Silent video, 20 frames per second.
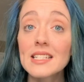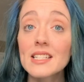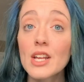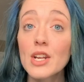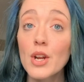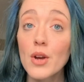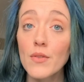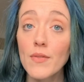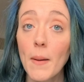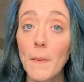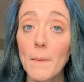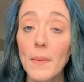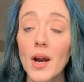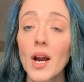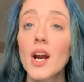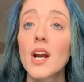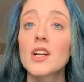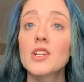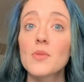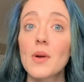in
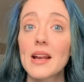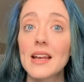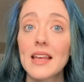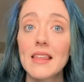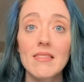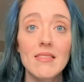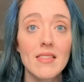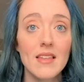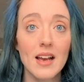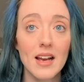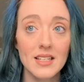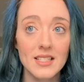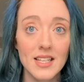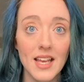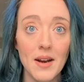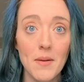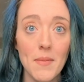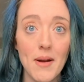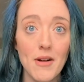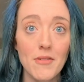November, so I need a
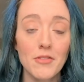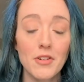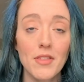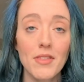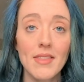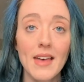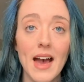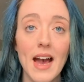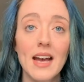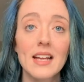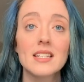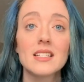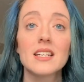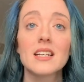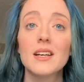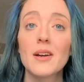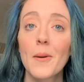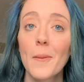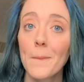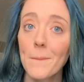set amount for that
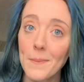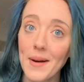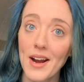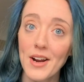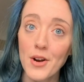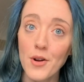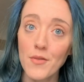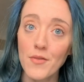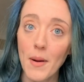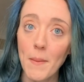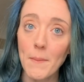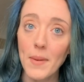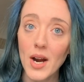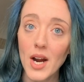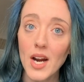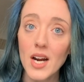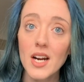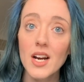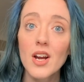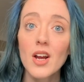by
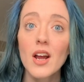November.